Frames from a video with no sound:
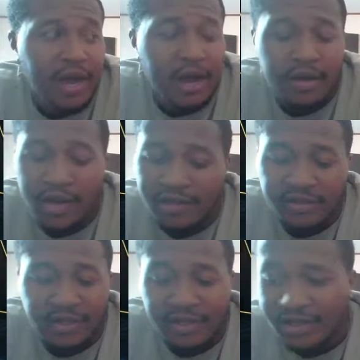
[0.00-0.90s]
I
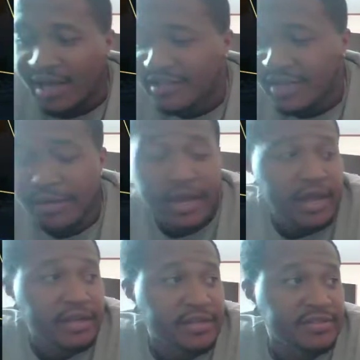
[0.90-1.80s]
looked at that last game they
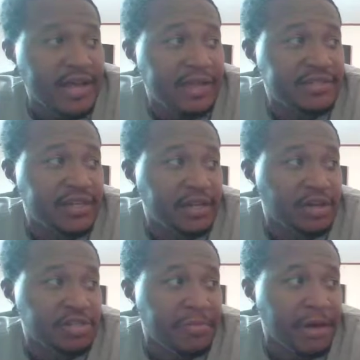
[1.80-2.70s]
had against Dallas, and they
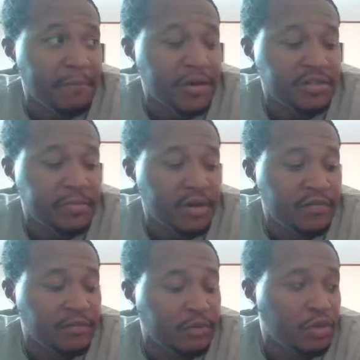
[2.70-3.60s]
lost about a buzzer beater
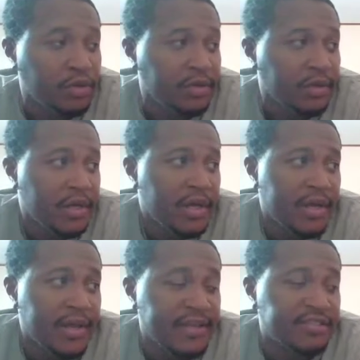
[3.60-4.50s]
from Luka.
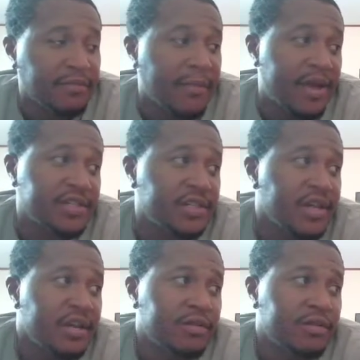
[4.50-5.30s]
He had some magic.